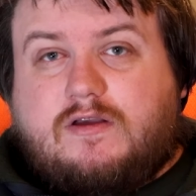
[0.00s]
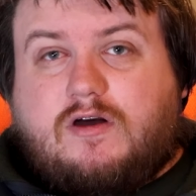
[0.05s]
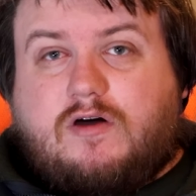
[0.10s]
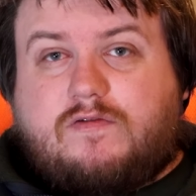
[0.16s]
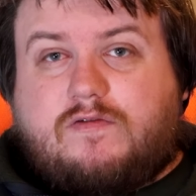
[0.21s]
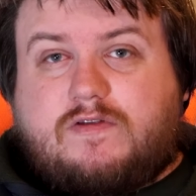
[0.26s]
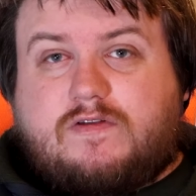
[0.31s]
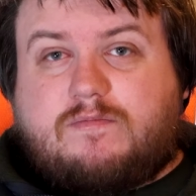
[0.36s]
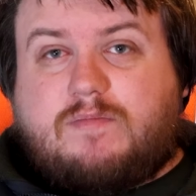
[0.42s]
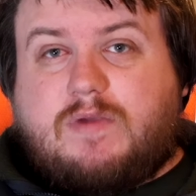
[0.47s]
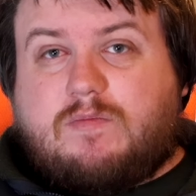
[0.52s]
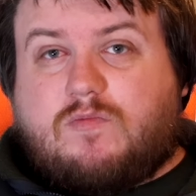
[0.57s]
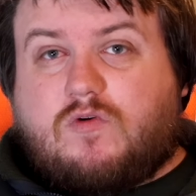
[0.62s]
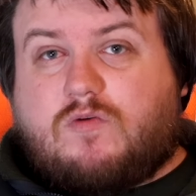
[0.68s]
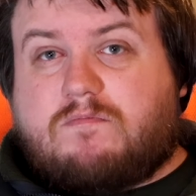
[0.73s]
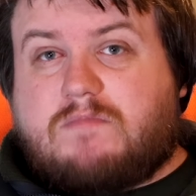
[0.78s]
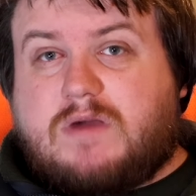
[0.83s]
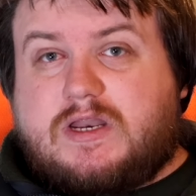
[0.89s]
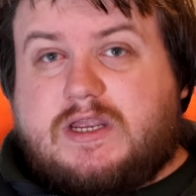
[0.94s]
Obviously it's a bit
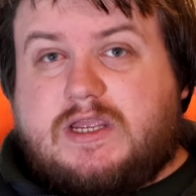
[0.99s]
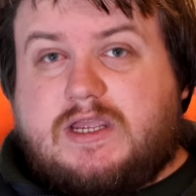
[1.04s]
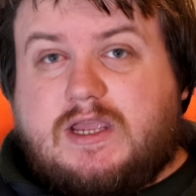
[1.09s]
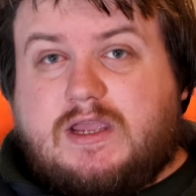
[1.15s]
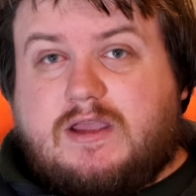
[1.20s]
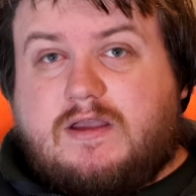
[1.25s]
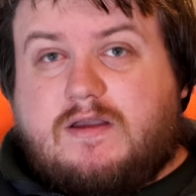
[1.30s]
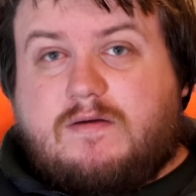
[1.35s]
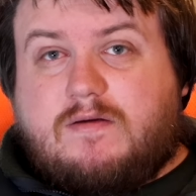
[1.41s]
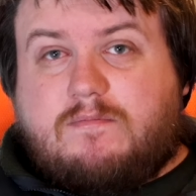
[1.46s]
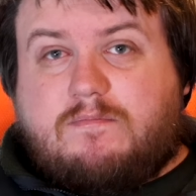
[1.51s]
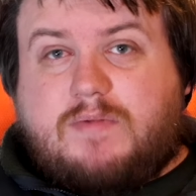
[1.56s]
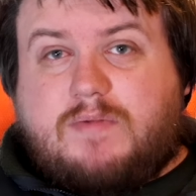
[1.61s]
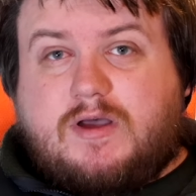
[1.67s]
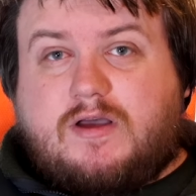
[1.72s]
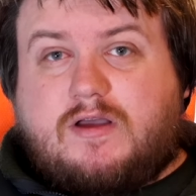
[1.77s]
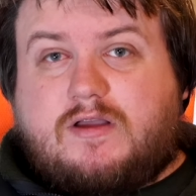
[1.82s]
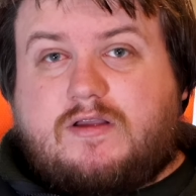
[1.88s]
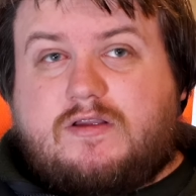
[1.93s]
more money,
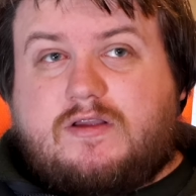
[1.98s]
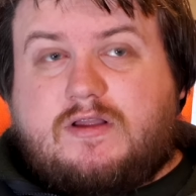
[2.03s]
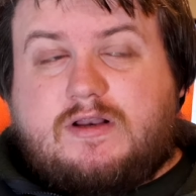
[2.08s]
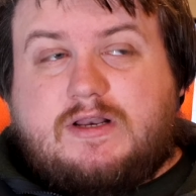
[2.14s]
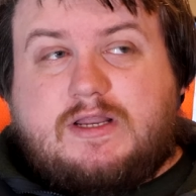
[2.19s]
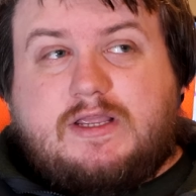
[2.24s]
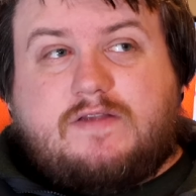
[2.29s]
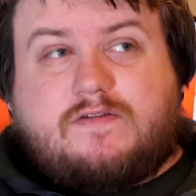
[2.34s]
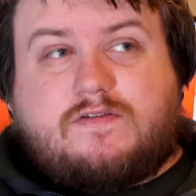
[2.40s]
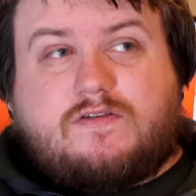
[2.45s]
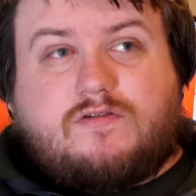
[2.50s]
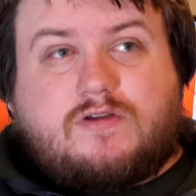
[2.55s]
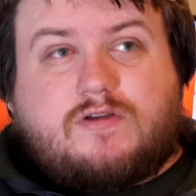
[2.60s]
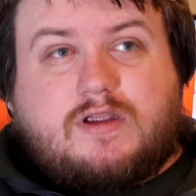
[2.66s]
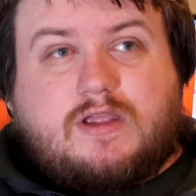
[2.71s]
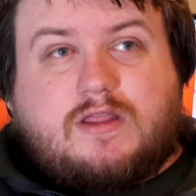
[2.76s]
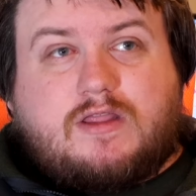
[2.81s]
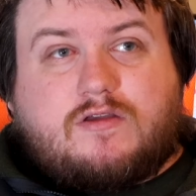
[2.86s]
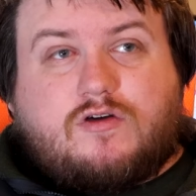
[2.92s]
but at least you're
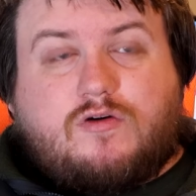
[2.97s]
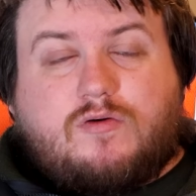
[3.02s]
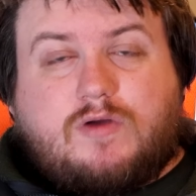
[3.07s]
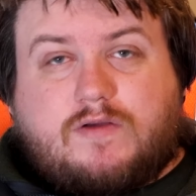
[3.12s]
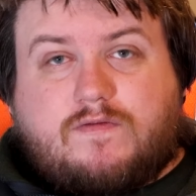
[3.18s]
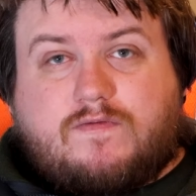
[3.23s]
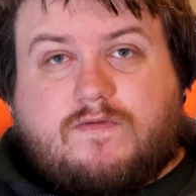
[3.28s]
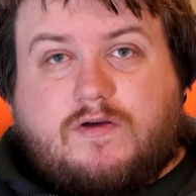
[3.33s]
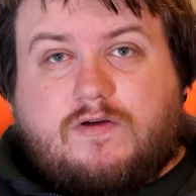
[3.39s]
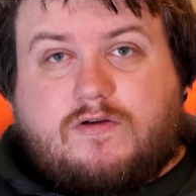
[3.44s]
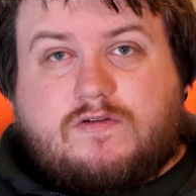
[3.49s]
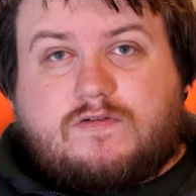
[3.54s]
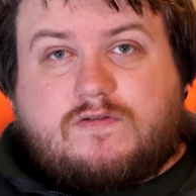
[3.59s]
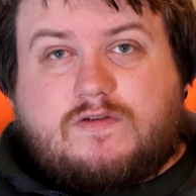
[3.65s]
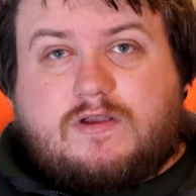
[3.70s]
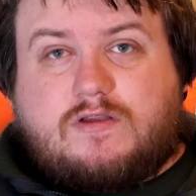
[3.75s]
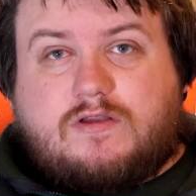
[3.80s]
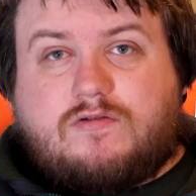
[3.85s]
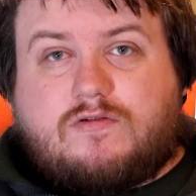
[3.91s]
going to get the quick
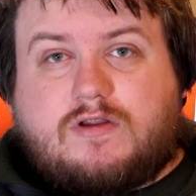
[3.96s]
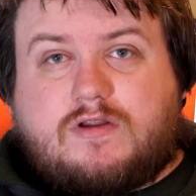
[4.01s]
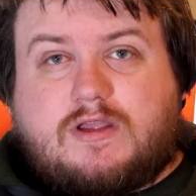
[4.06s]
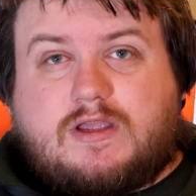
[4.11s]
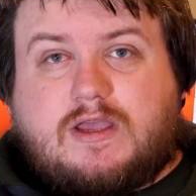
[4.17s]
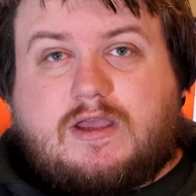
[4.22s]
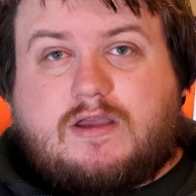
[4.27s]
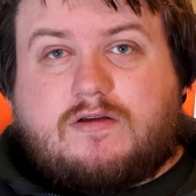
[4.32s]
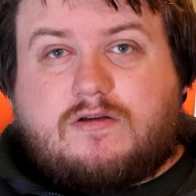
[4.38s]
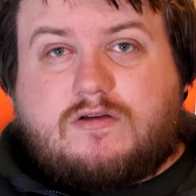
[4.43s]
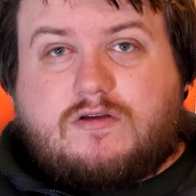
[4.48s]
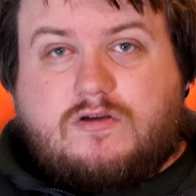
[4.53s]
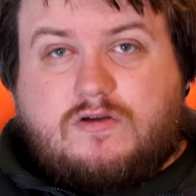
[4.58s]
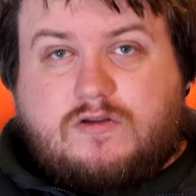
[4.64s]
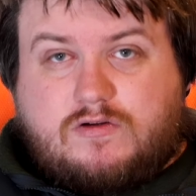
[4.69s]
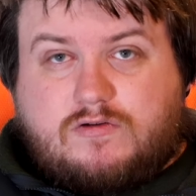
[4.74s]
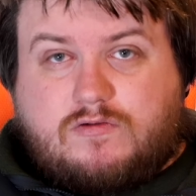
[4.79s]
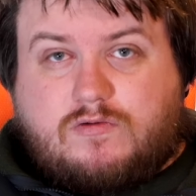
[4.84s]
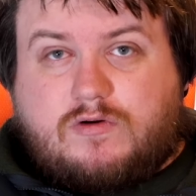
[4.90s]
focusing, you're going to get
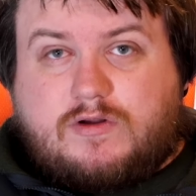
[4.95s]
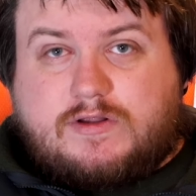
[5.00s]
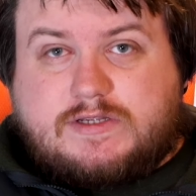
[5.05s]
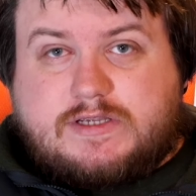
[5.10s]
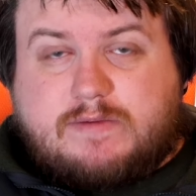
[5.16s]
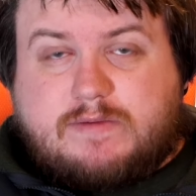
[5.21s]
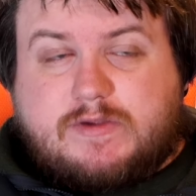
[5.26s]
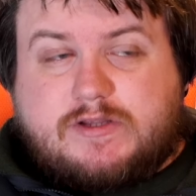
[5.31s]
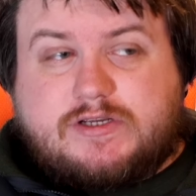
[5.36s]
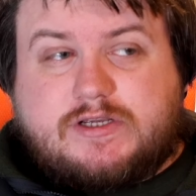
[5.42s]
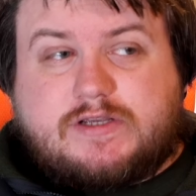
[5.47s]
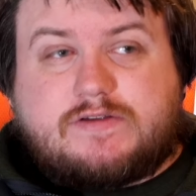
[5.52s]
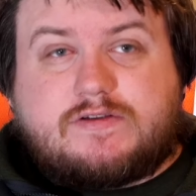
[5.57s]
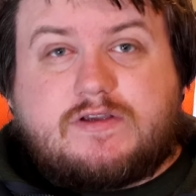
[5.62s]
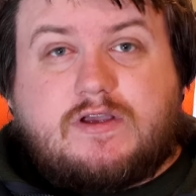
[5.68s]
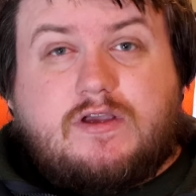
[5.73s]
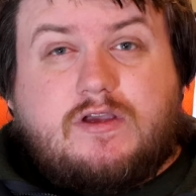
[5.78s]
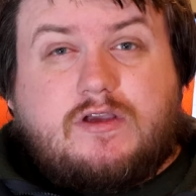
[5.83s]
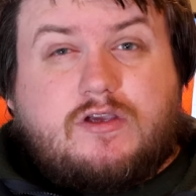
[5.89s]
good quality
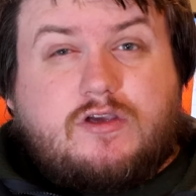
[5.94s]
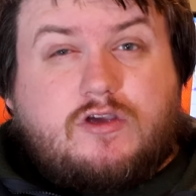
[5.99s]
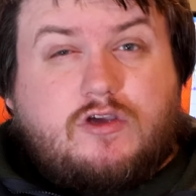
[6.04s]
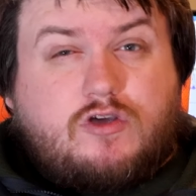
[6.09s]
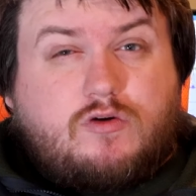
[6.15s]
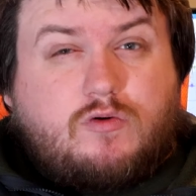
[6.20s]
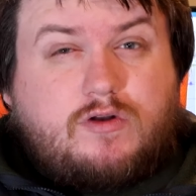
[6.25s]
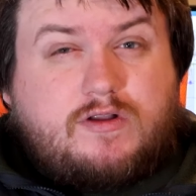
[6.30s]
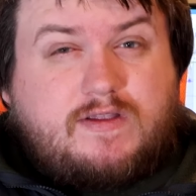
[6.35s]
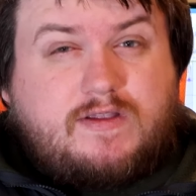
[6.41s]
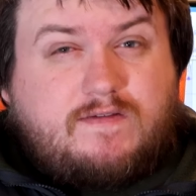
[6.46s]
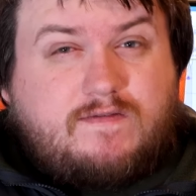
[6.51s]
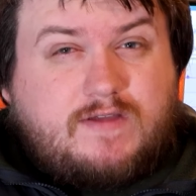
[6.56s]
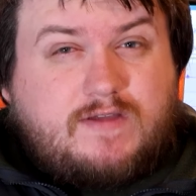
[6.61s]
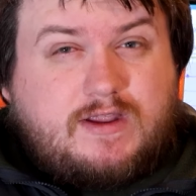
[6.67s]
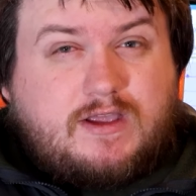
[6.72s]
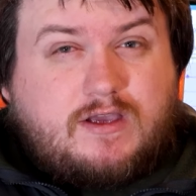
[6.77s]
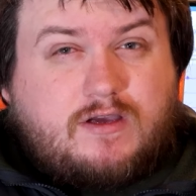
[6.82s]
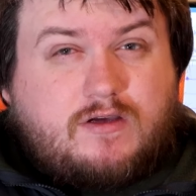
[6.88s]
images, good quality
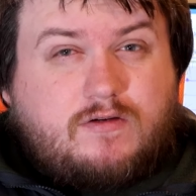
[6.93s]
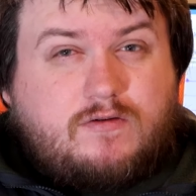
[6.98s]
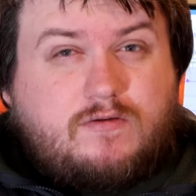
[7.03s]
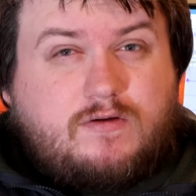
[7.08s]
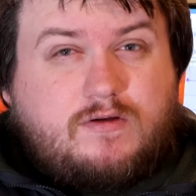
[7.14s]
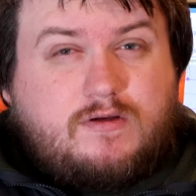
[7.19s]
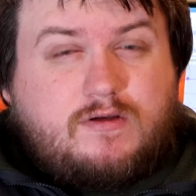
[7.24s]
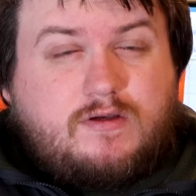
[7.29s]
video.